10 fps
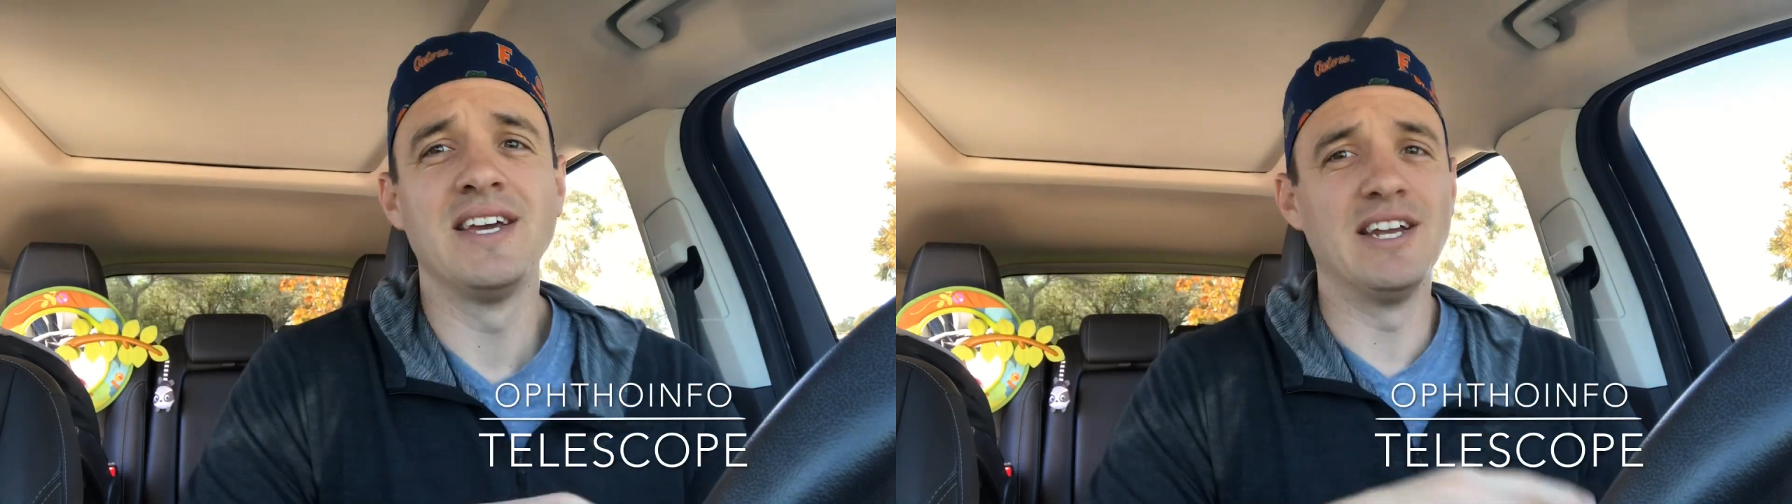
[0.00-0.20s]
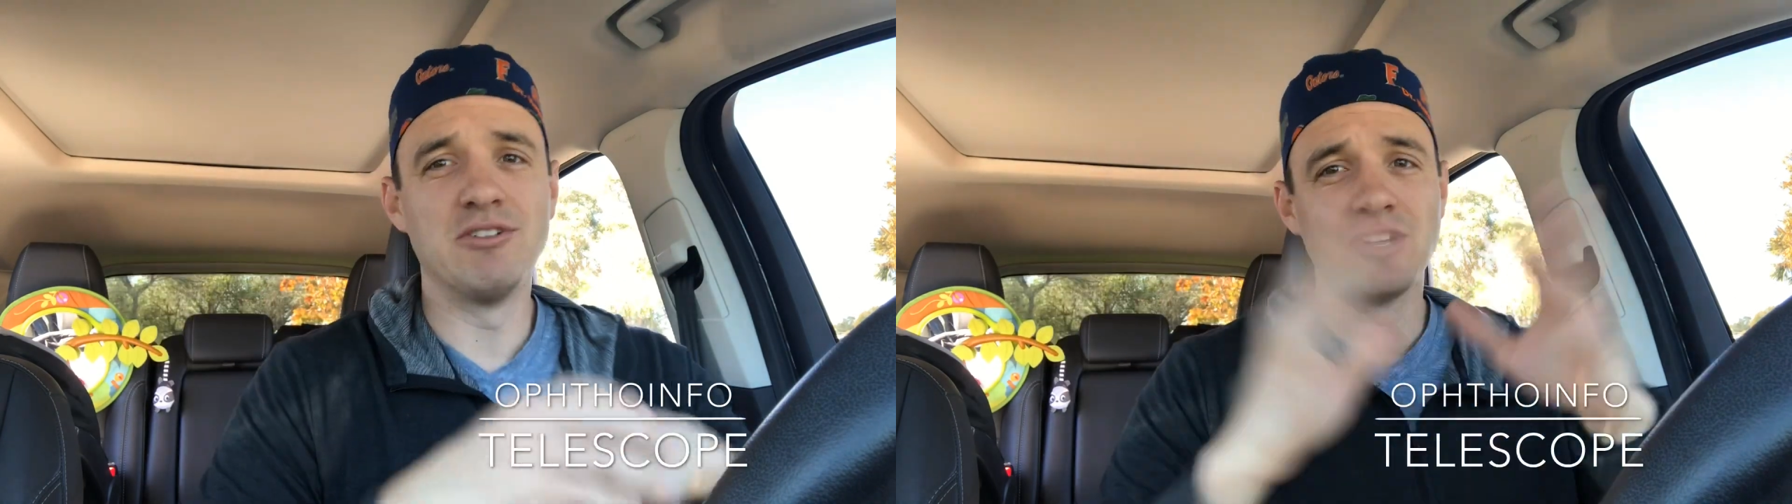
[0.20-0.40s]

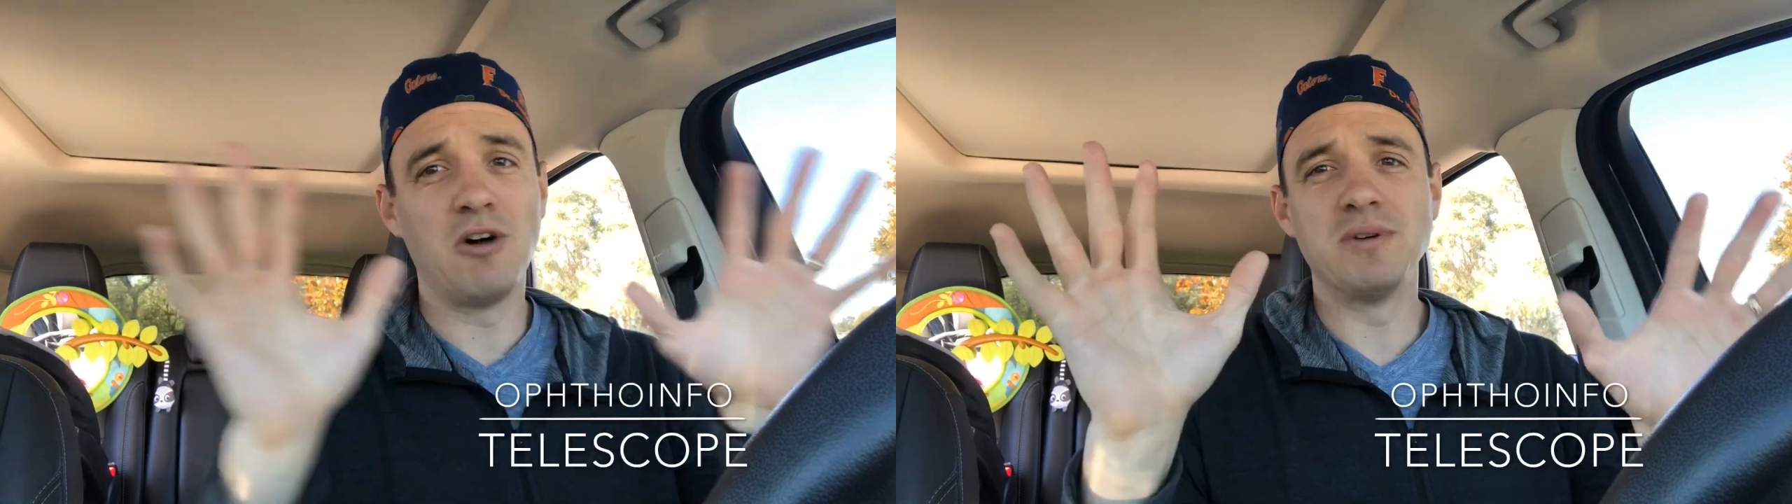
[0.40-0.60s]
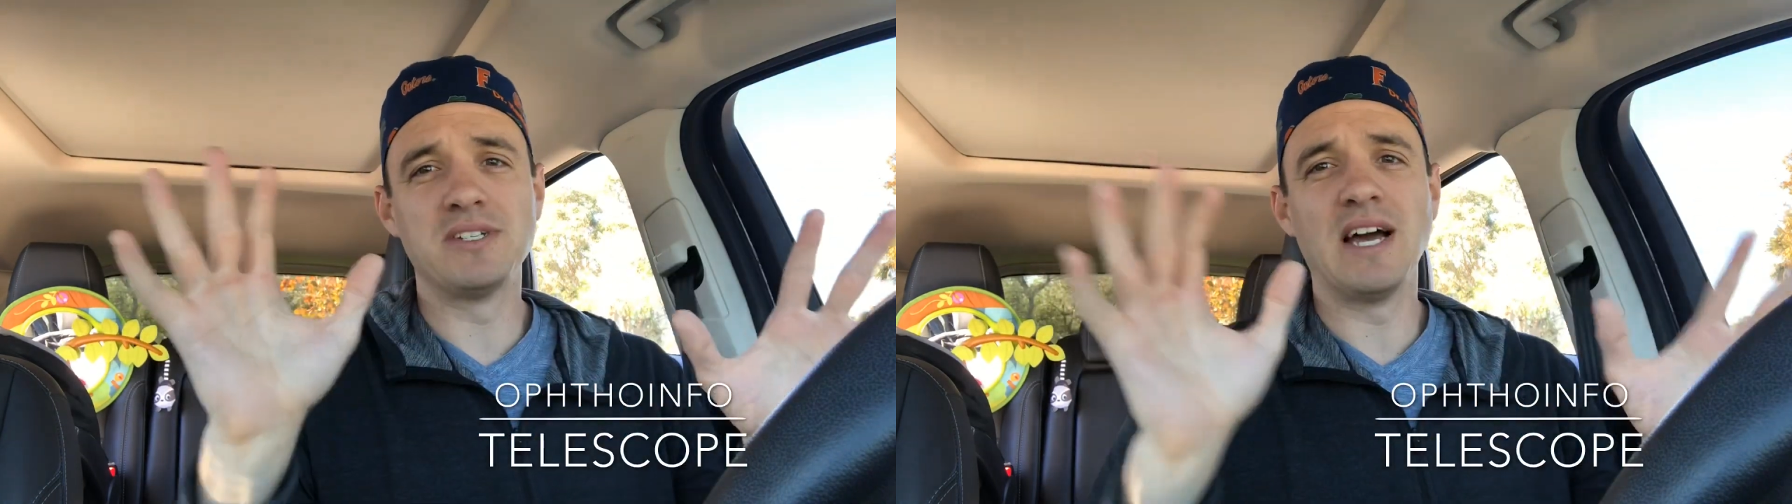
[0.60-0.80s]
You know, it's
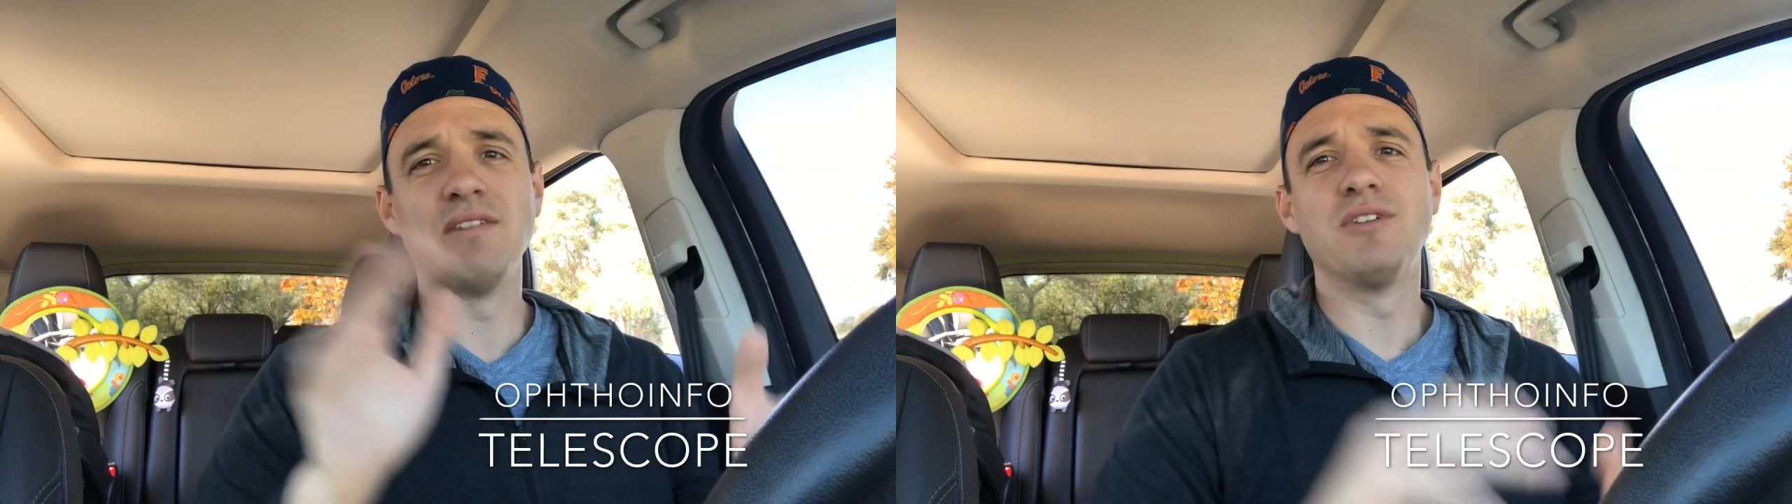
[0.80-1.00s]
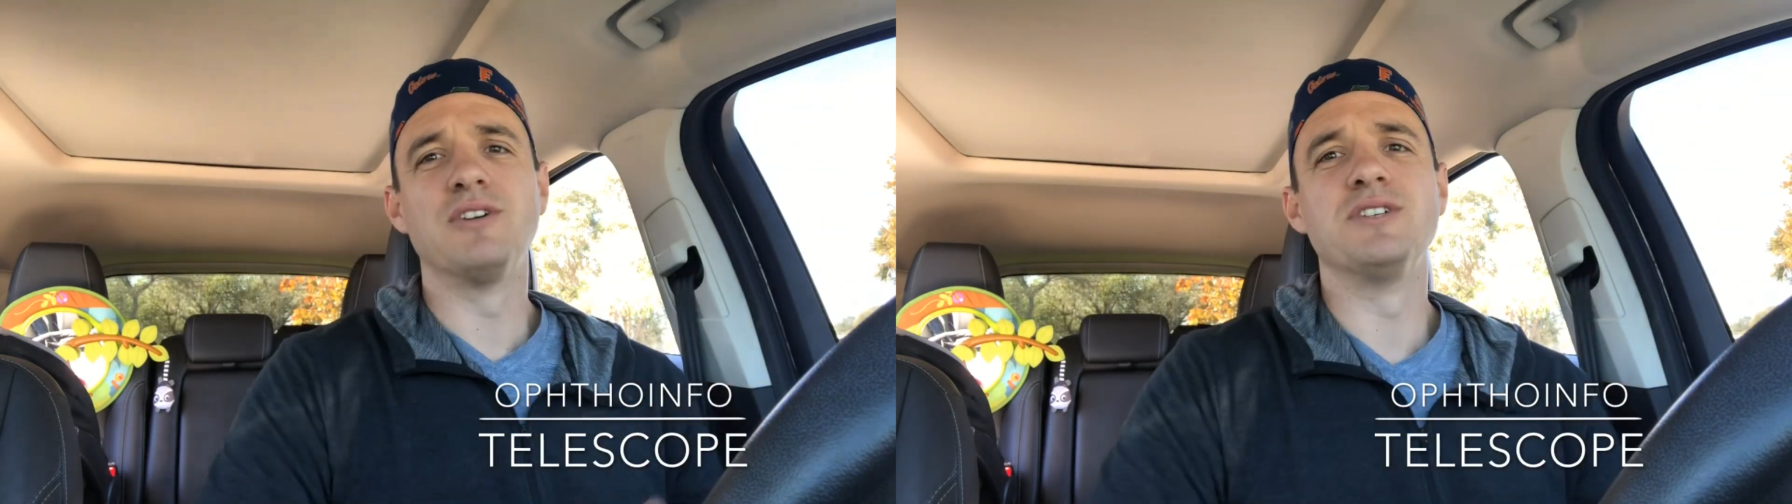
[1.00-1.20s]
always
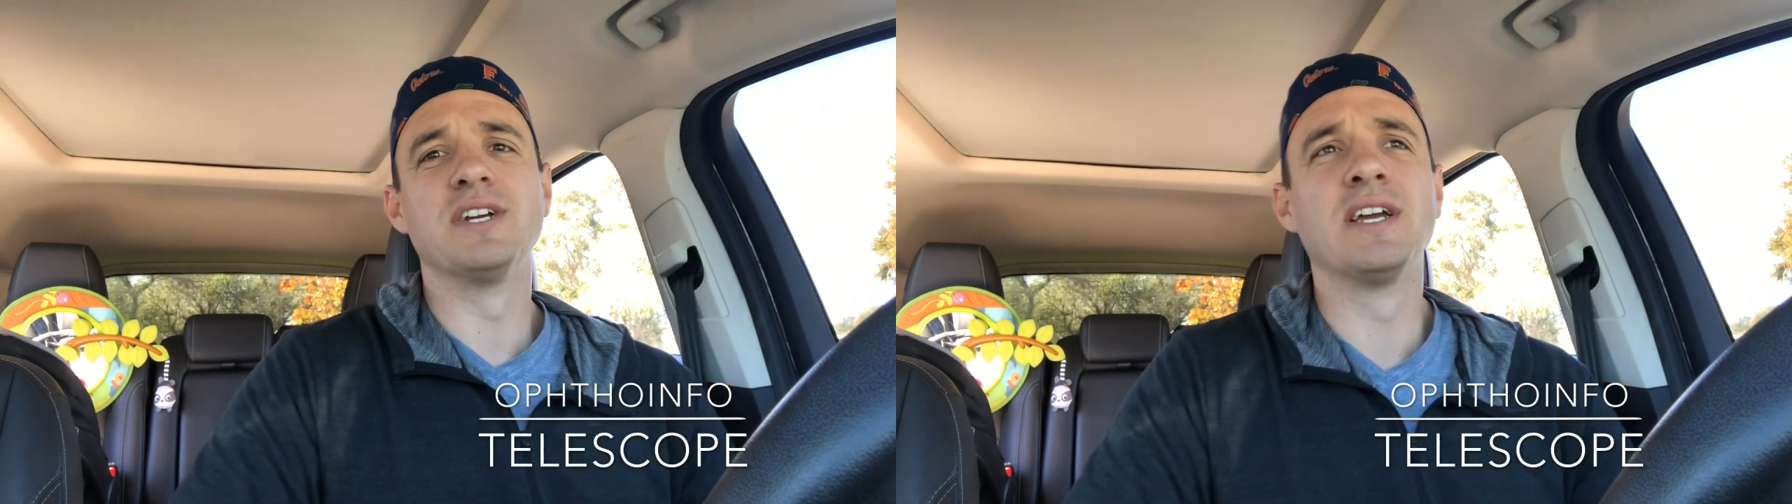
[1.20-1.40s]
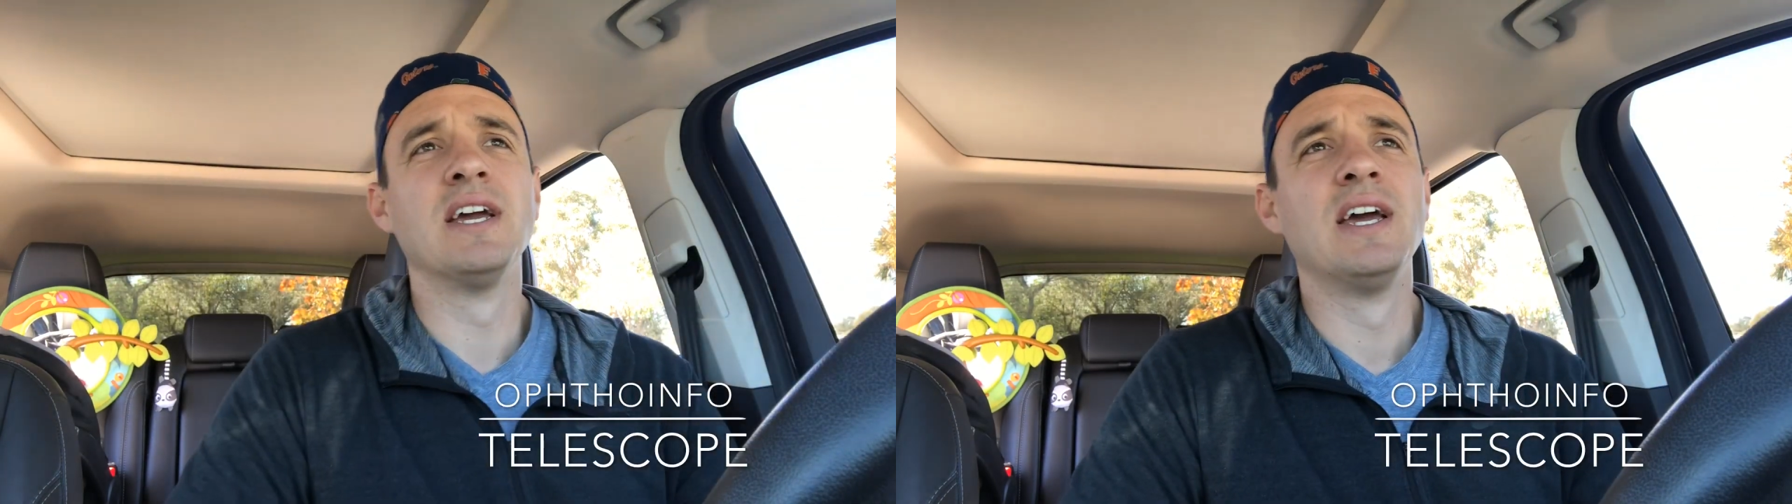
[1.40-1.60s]

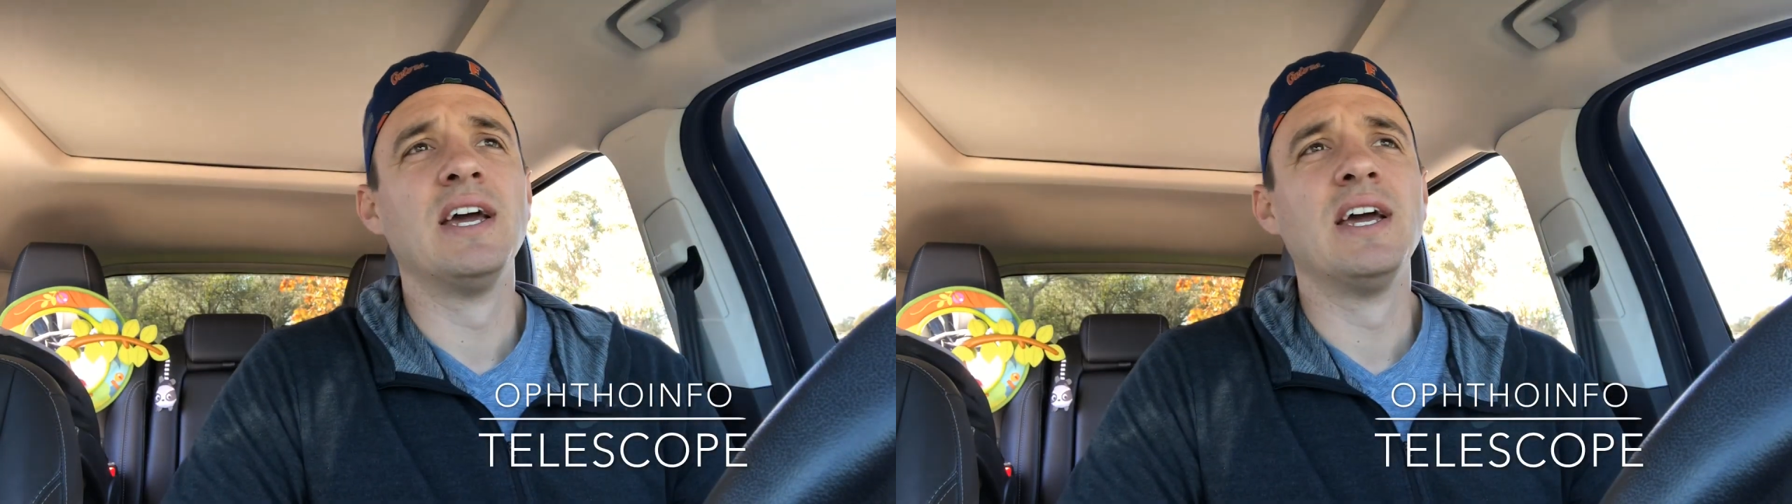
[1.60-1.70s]
diverging.